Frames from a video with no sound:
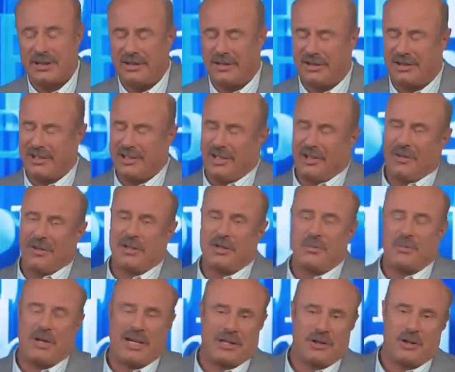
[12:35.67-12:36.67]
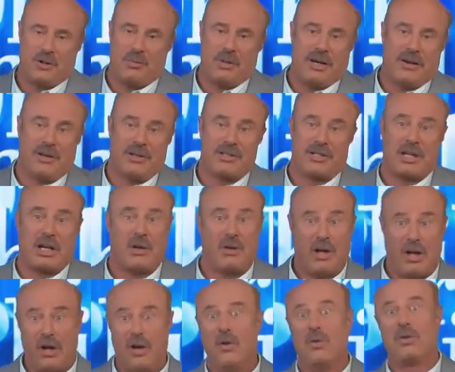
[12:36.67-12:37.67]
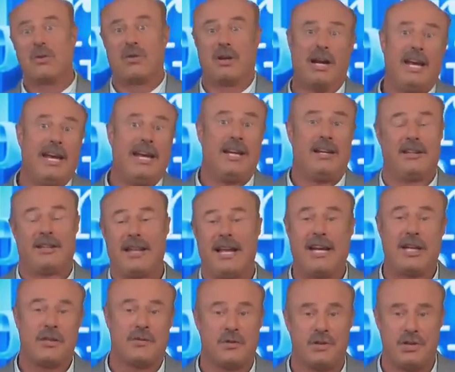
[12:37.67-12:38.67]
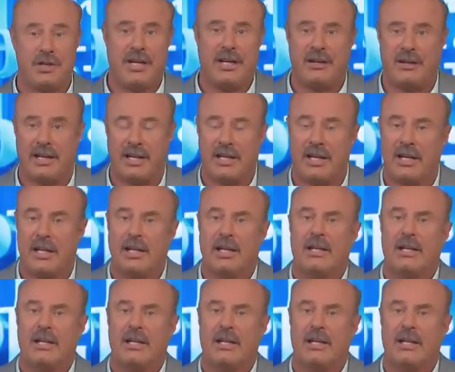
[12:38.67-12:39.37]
And look, don't expect your parents to go, oh, great, thanks for sharing.